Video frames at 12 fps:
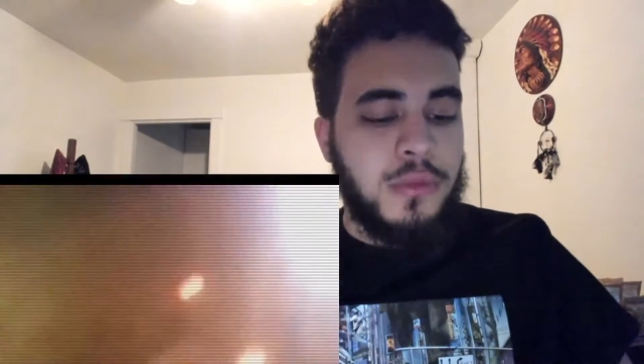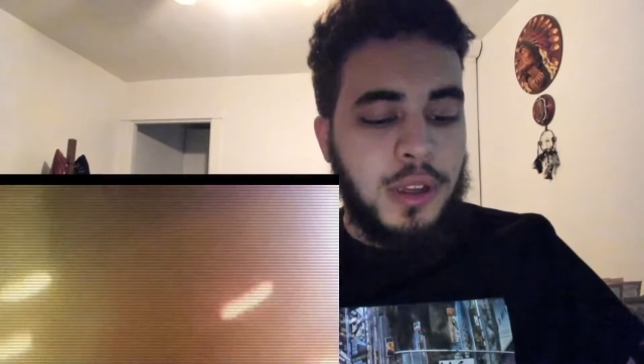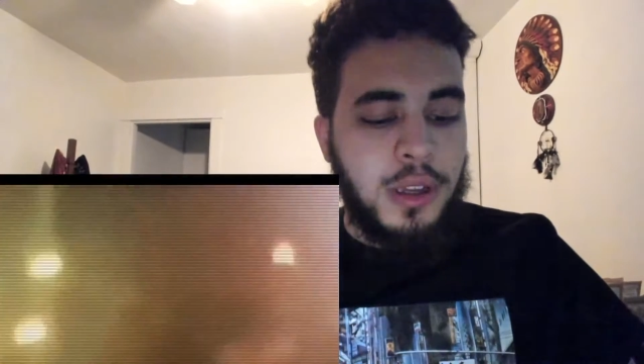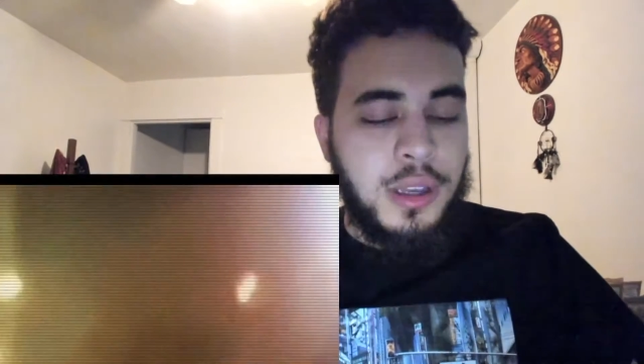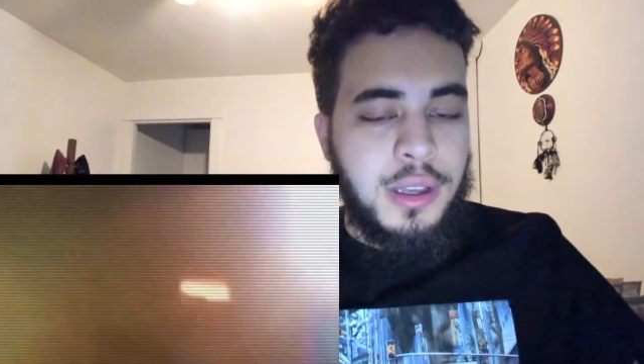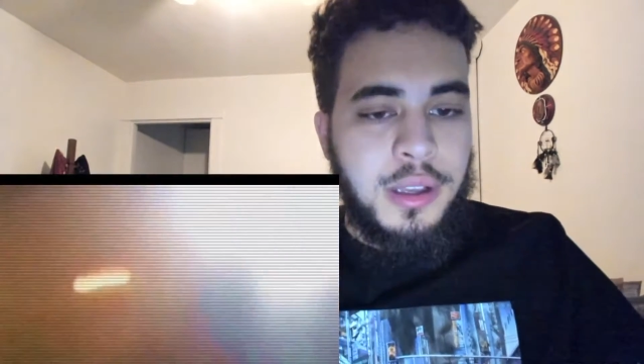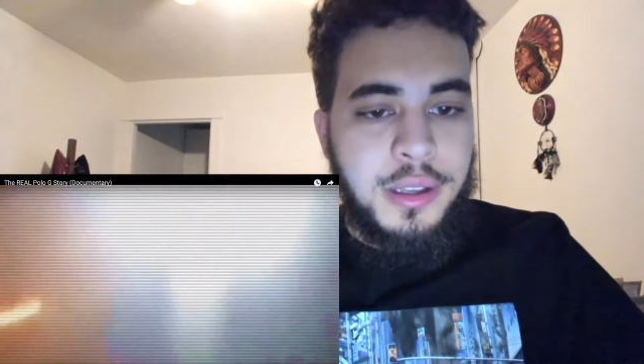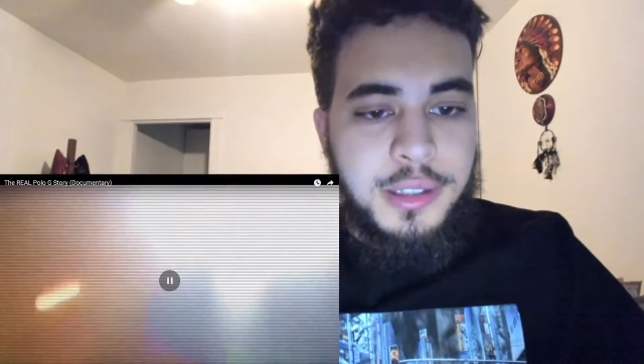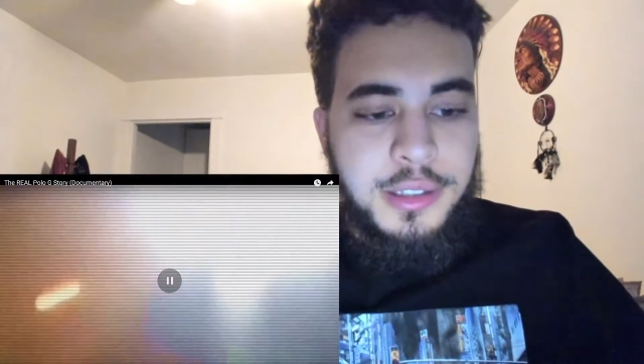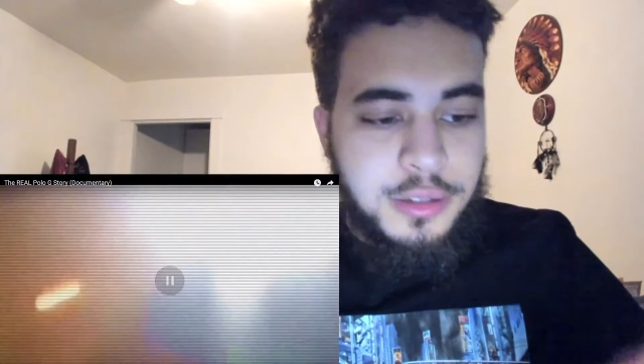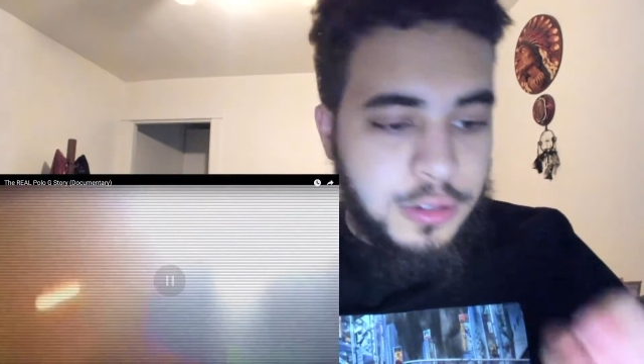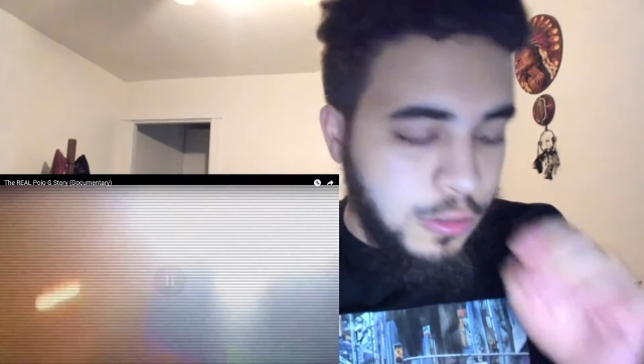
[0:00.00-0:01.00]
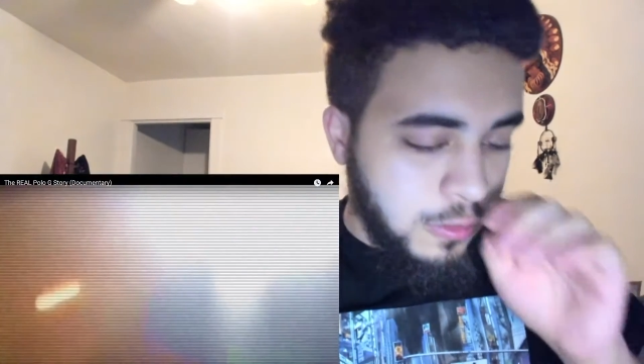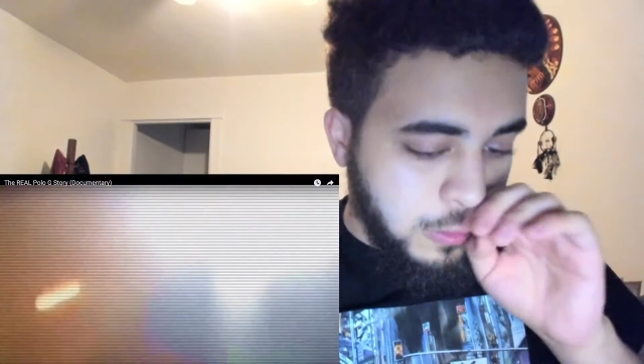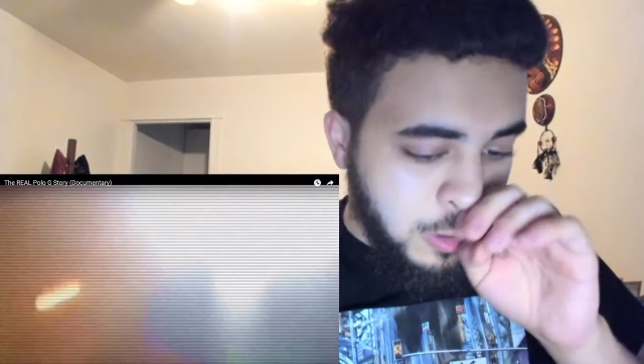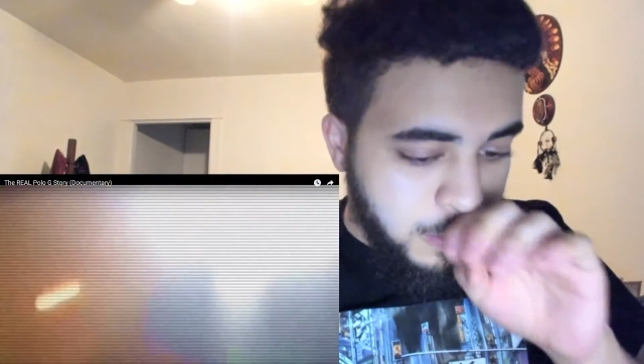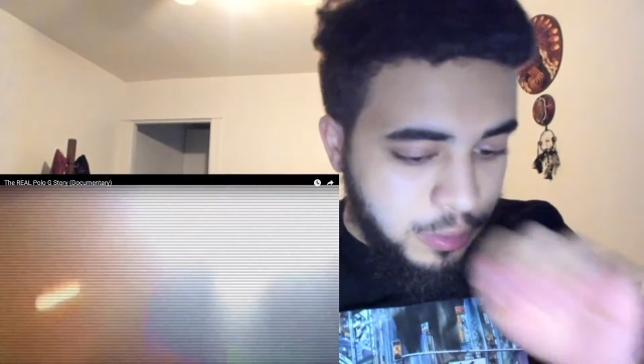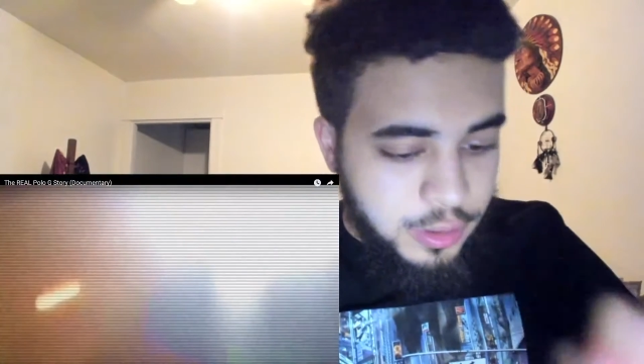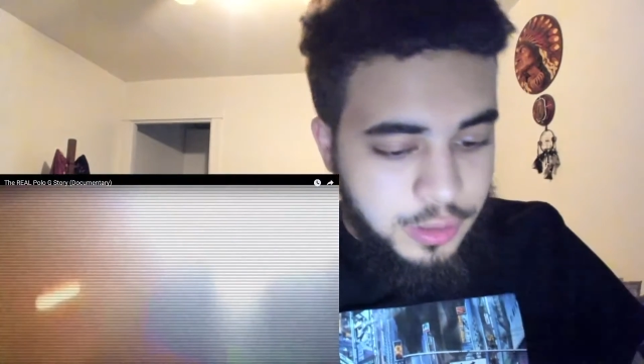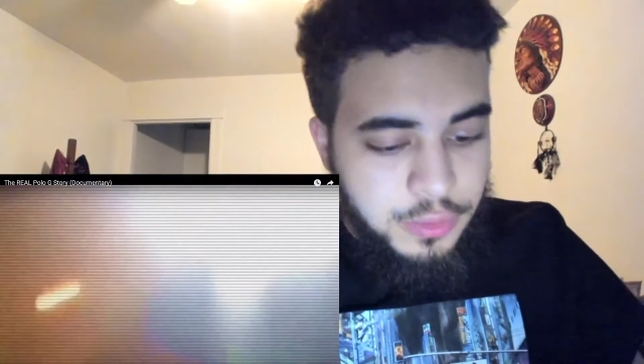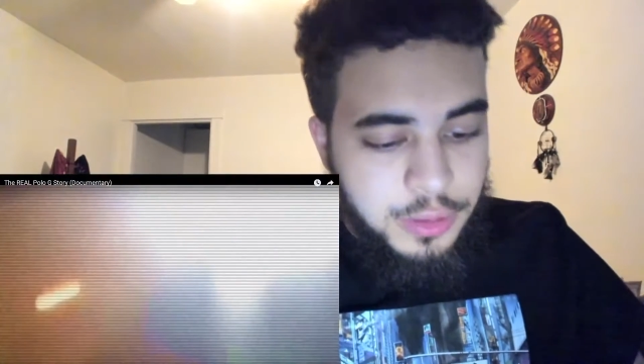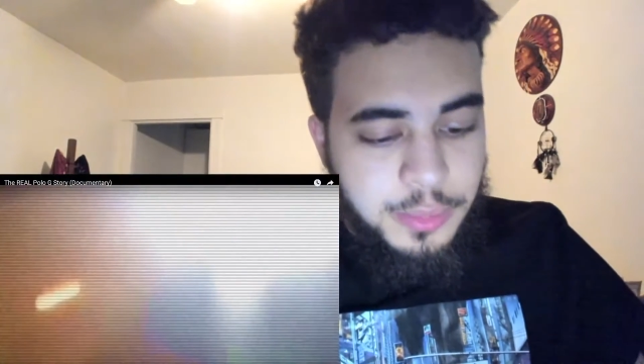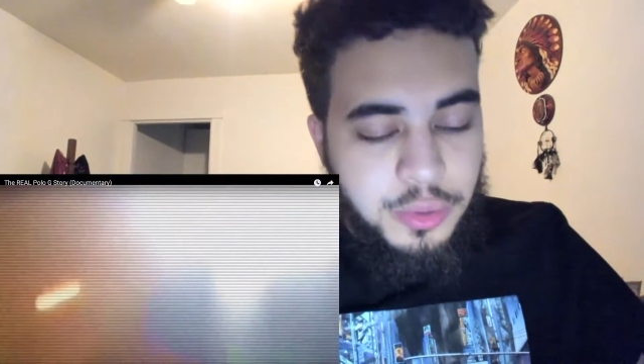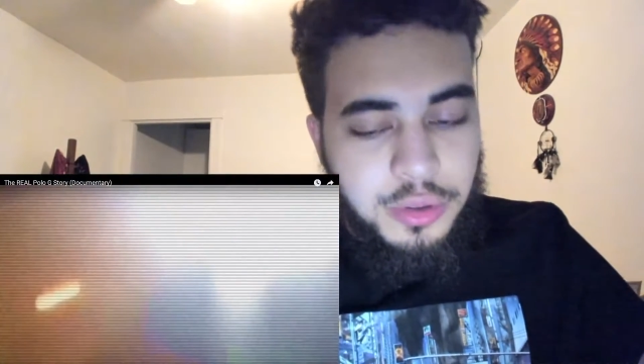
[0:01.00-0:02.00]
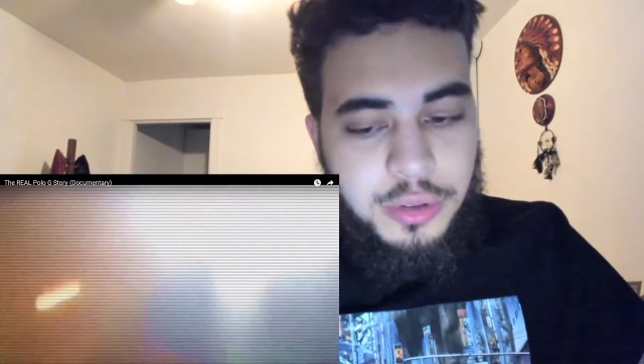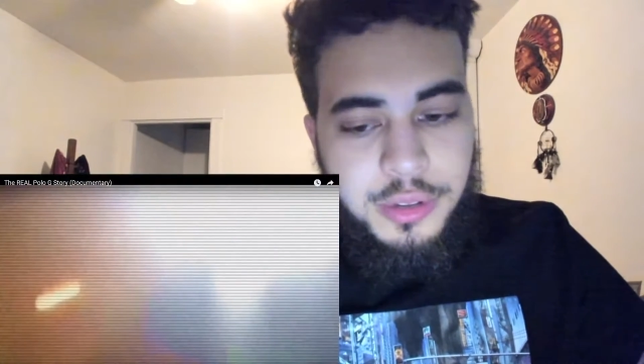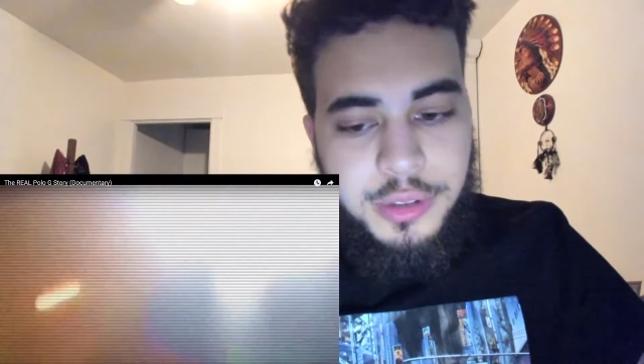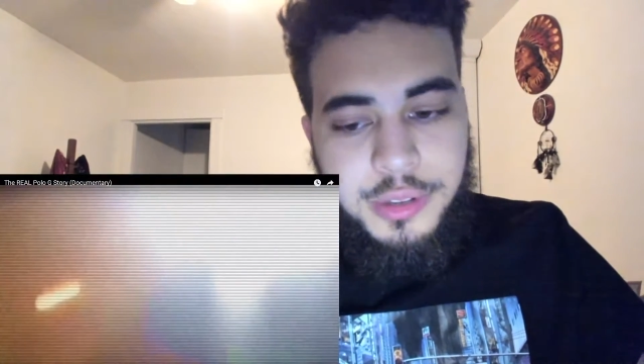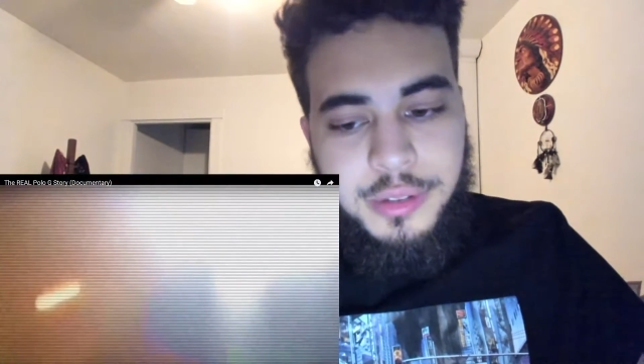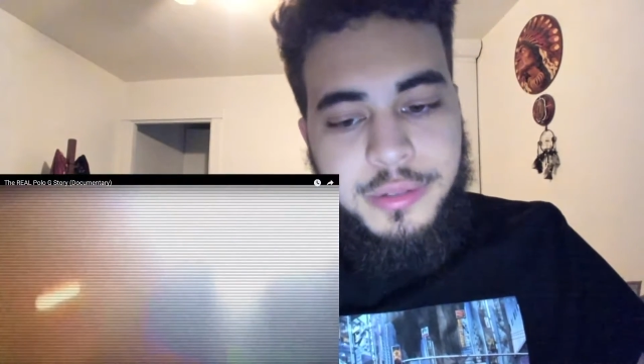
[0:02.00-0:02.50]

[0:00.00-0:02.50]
dang, he started rumbling with boys.